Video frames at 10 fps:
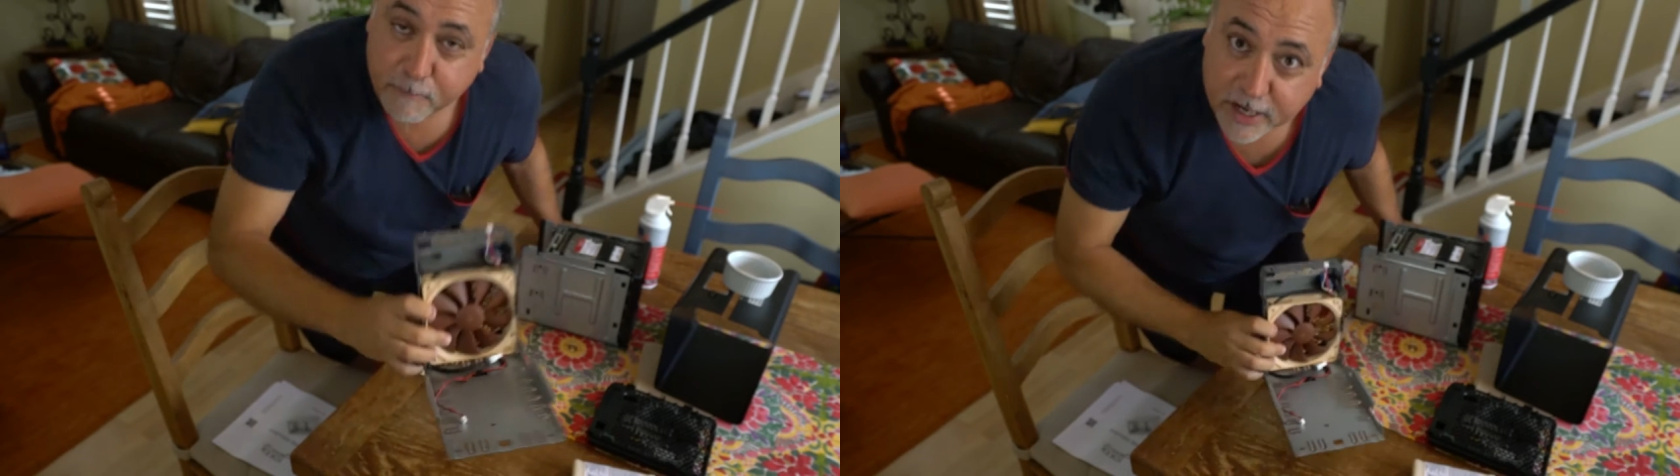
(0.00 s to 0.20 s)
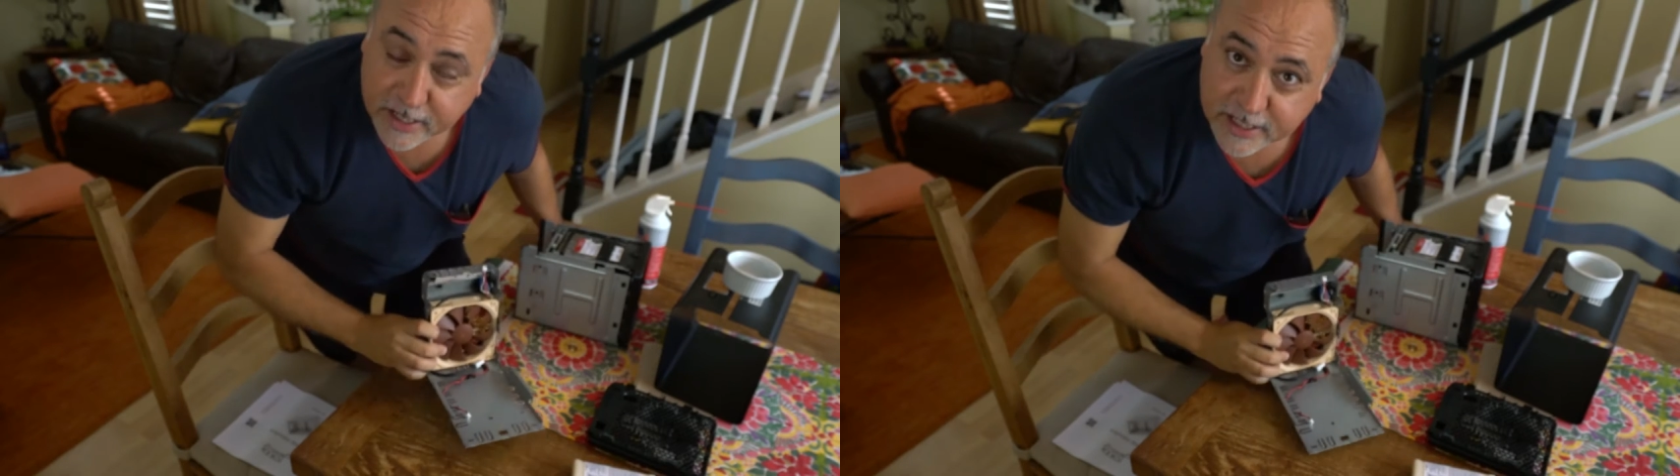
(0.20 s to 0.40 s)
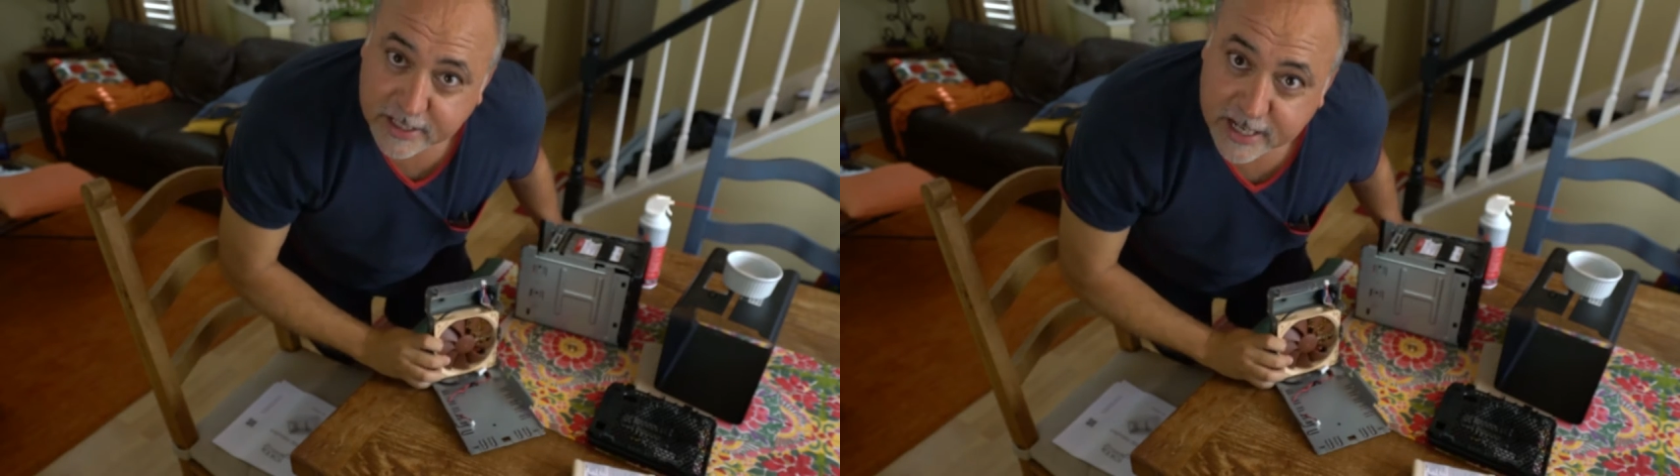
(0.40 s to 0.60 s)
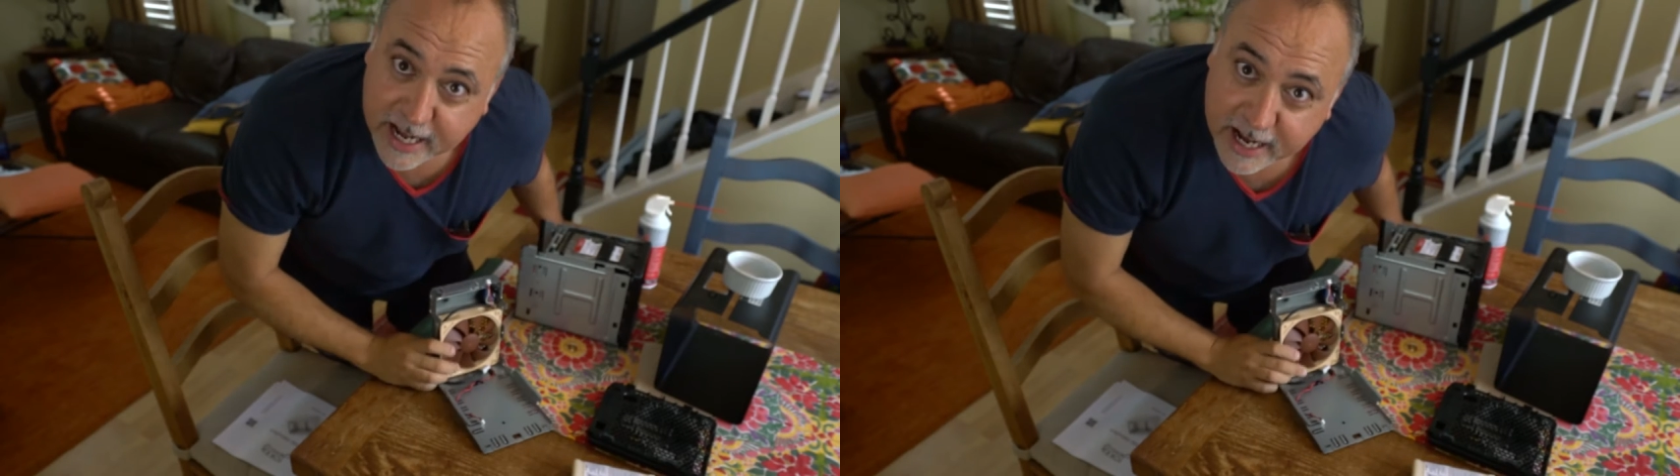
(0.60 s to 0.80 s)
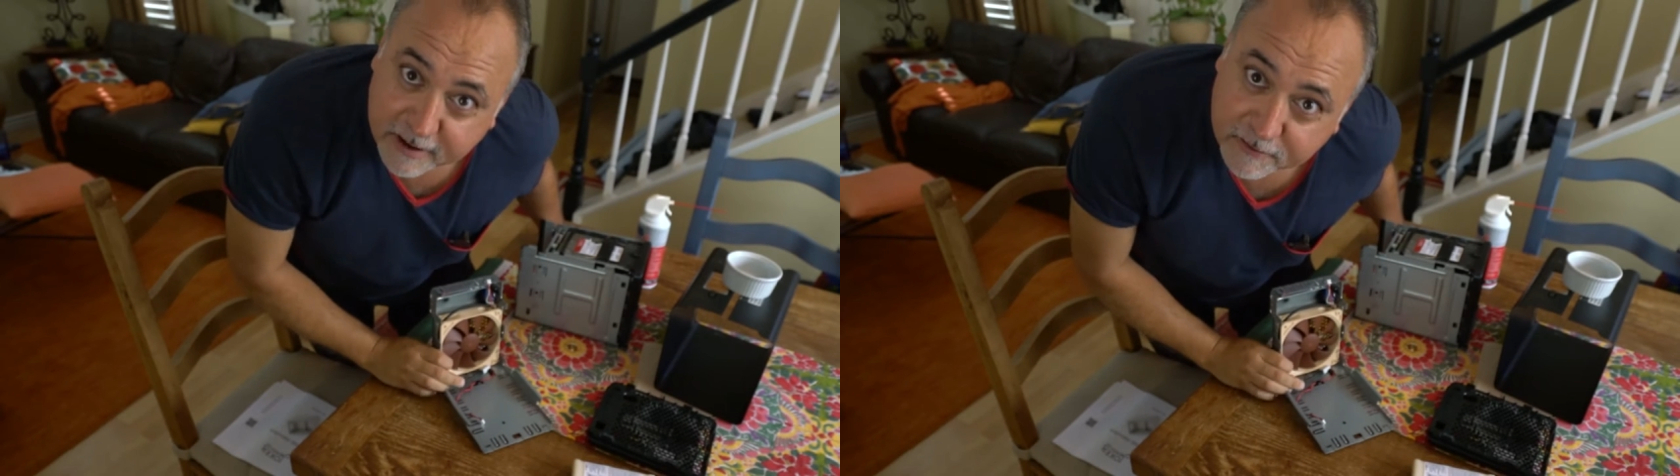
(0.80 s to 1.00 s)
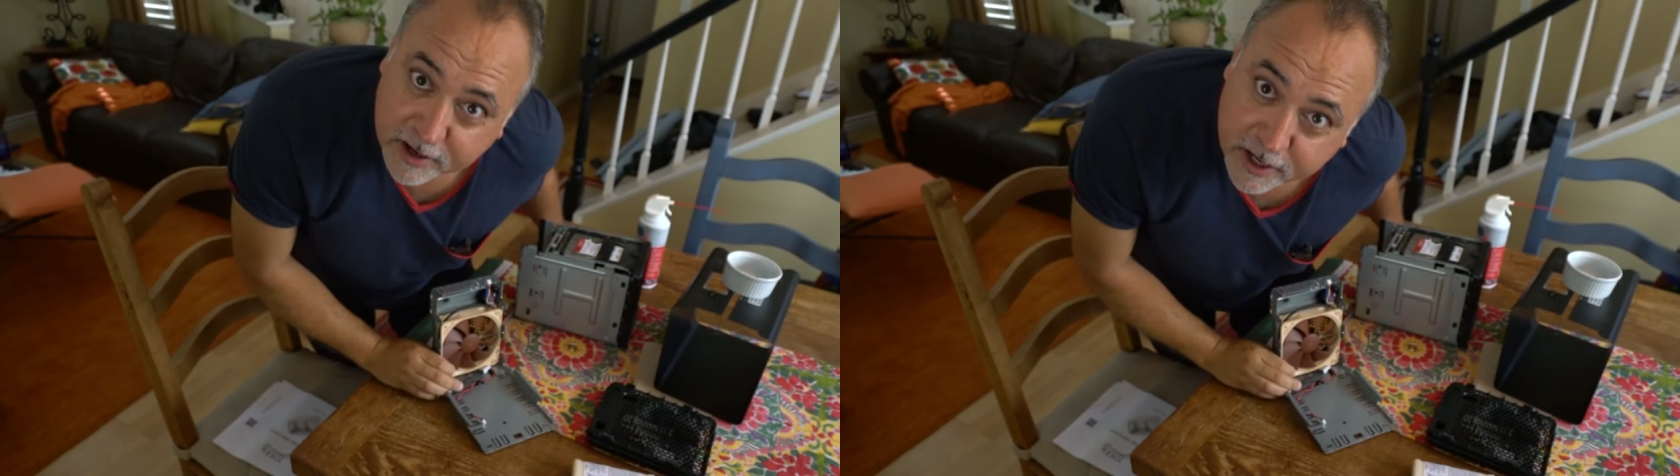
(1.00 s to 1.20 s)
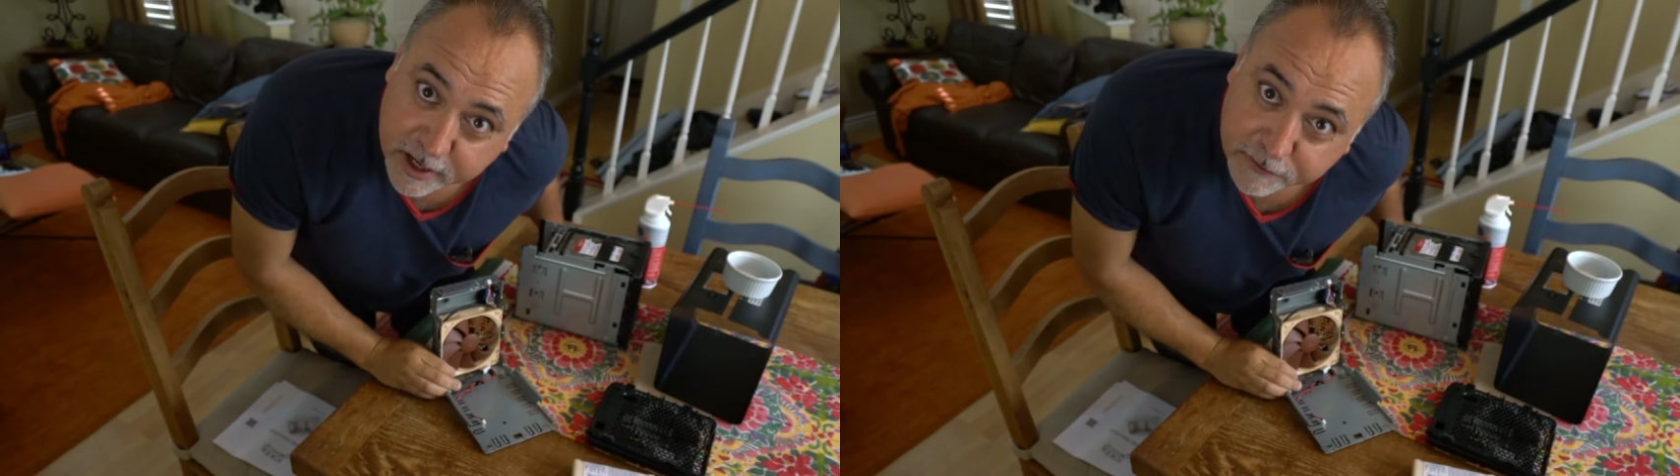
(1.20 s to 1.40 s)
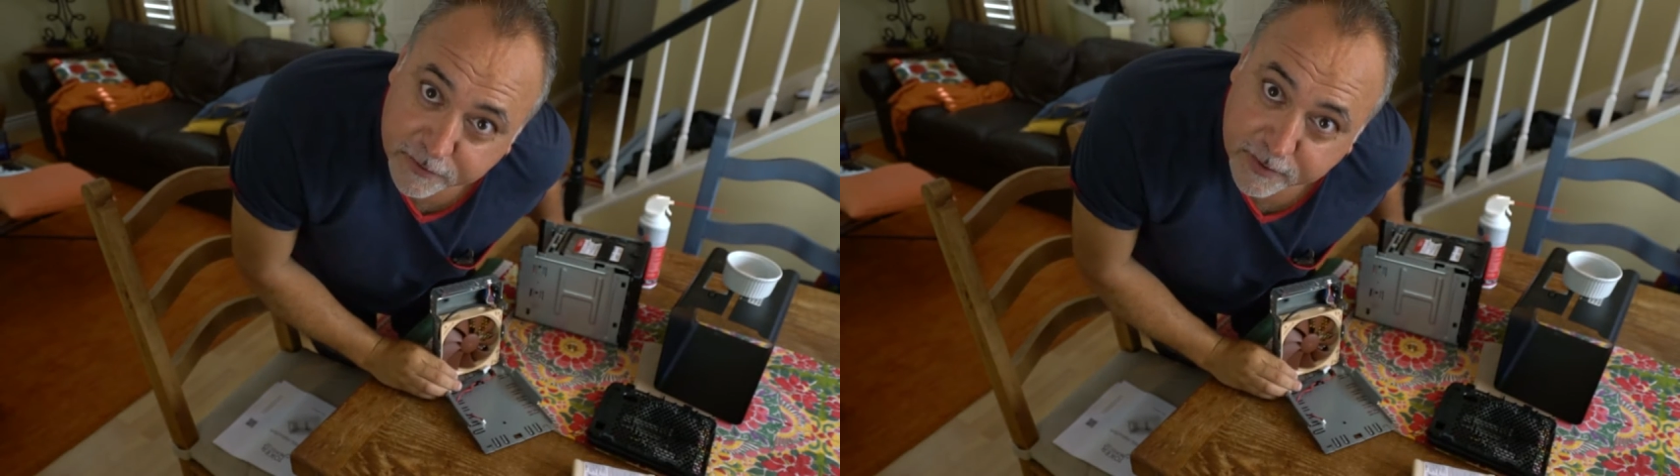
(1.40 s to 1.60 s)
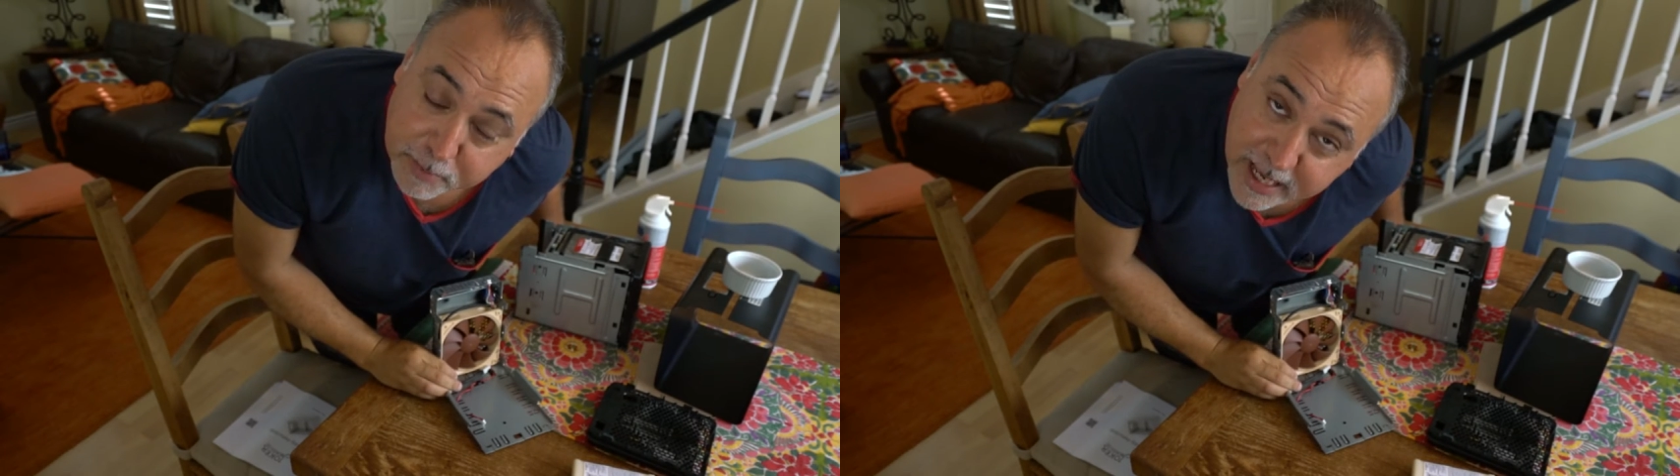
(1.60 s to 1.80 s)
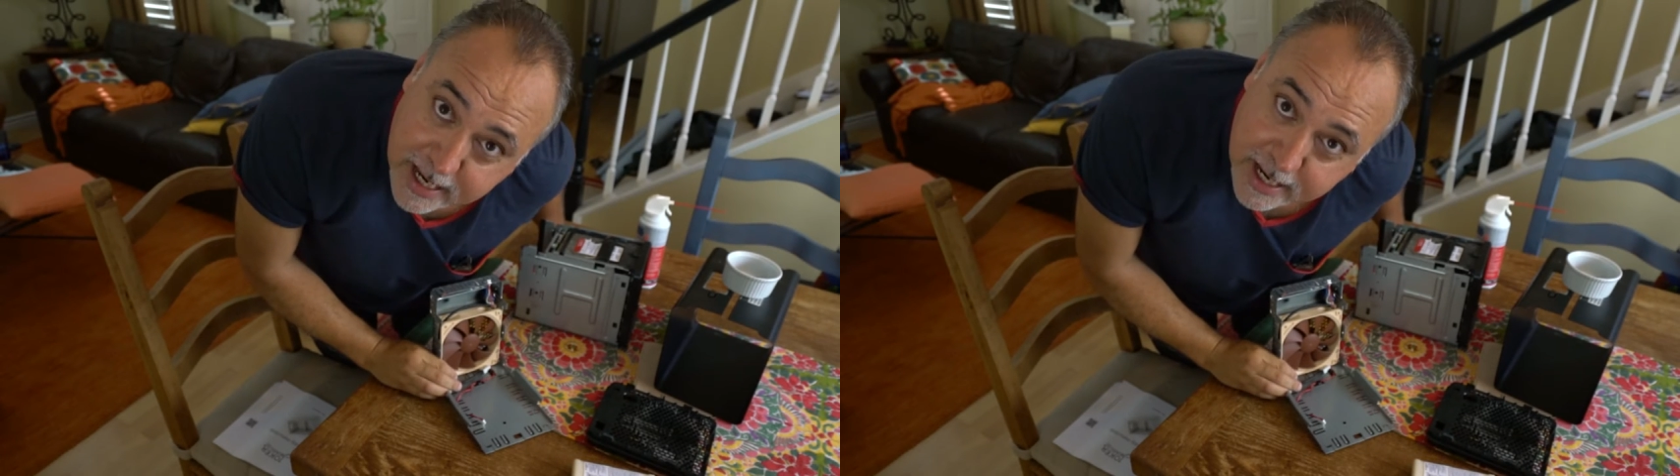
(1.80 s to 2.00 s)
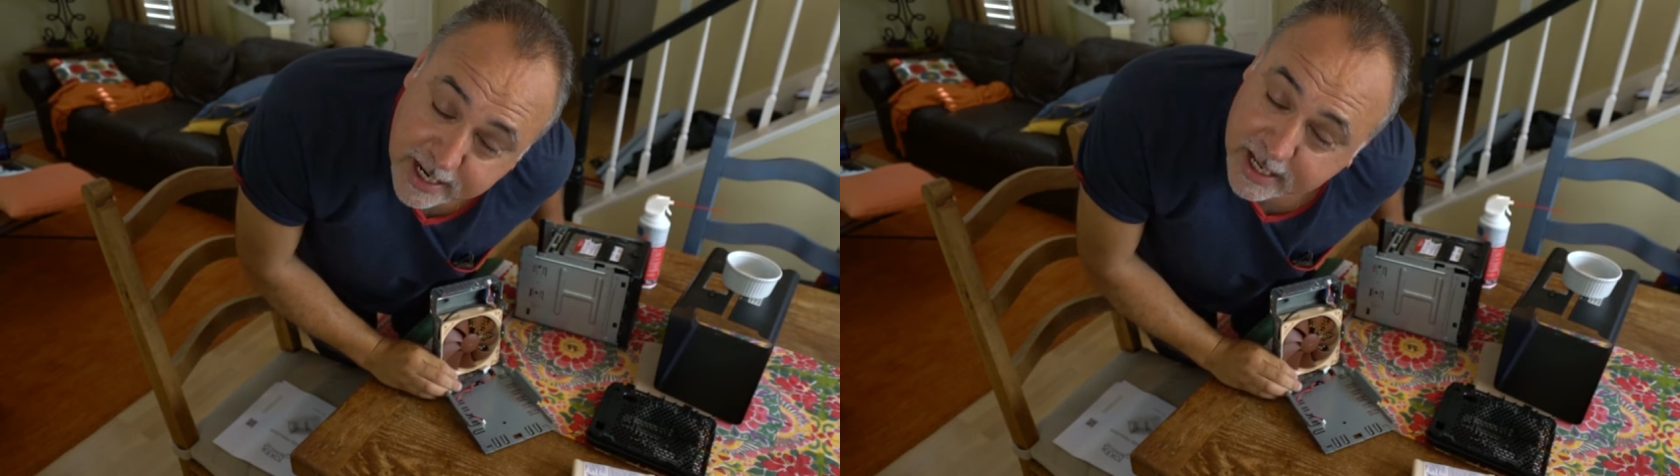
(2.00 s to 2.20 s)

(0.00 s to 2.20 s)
but it doesn't have enough speed,